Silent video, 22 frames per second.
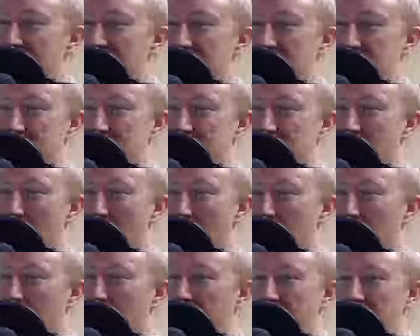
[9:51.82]
it's a
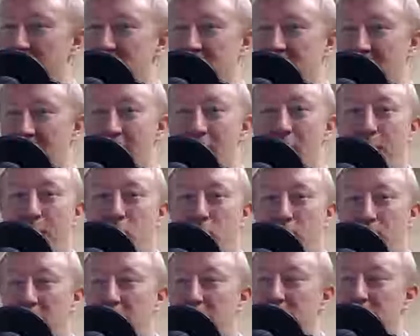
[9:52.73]
totally viable
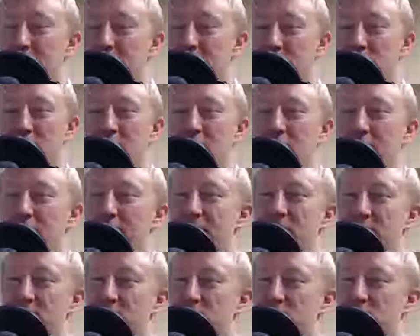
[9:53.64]
medium for getting a
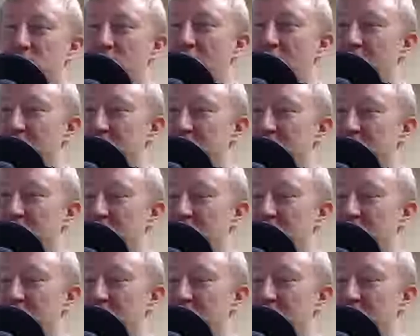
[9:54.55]
message across,